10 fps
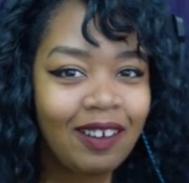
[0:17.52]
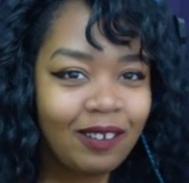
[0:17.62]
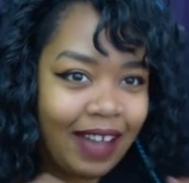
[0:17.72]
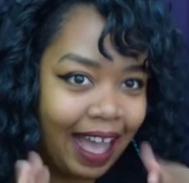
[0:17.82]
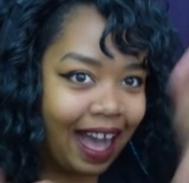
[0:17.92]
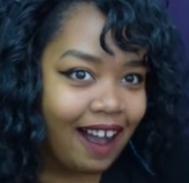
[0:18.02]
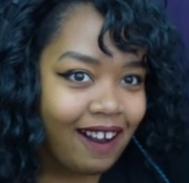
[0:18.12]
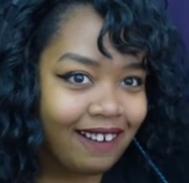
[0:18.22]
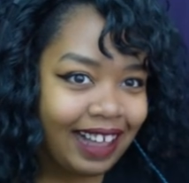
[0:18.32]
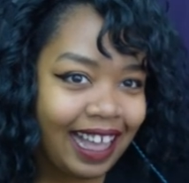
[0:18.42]

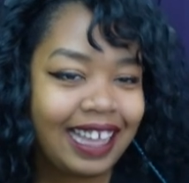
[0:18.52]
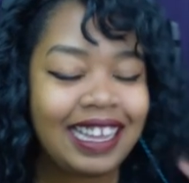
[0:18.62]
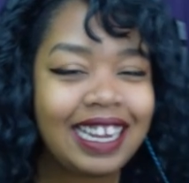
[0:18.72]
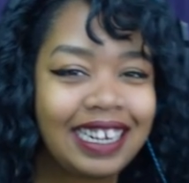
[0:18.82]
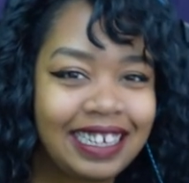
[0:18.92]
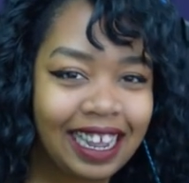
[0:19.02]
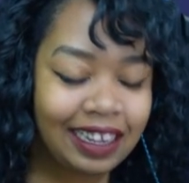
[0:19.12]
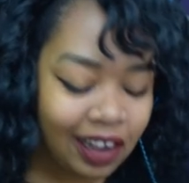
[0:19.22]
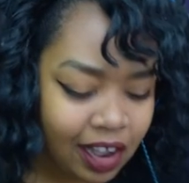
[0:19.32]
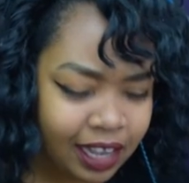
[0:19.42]
Wow. A
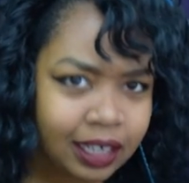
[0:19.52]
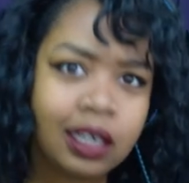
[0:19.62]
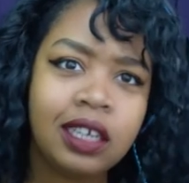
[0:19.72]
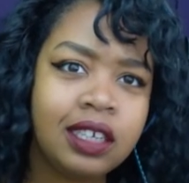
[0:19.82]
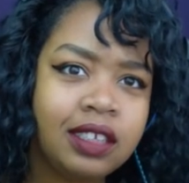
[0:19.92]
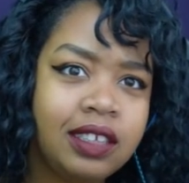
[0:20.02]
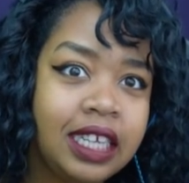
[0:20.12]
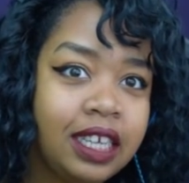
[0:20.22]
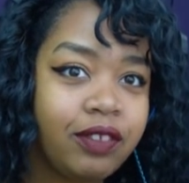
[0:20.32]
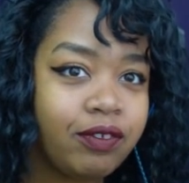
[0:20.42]
Nikon
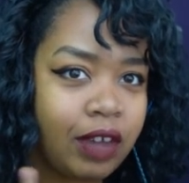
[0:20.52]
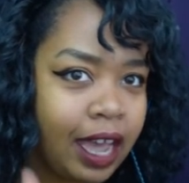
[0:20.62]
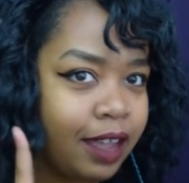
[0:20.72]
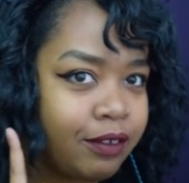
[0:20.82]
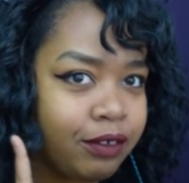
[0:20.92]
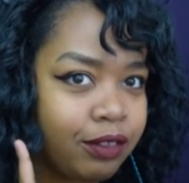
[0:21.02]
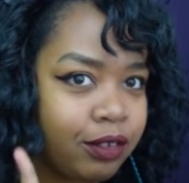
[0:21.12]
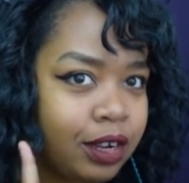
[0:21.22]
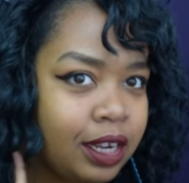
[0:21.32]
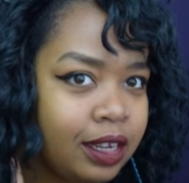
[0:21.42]

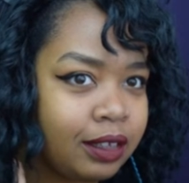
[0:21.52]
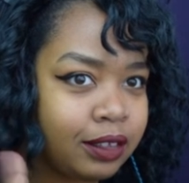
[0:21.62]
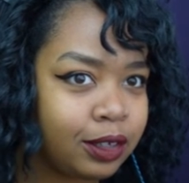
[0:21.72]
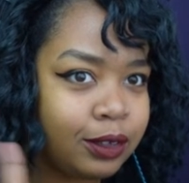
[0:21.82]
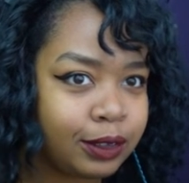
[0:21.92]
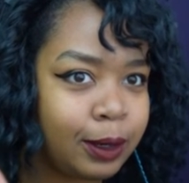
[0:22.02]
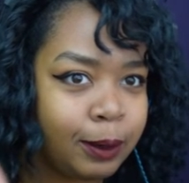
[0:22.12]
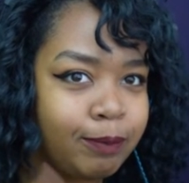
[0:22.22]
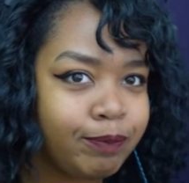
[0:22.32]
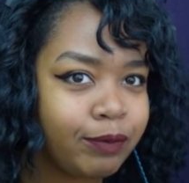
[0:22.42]
D5300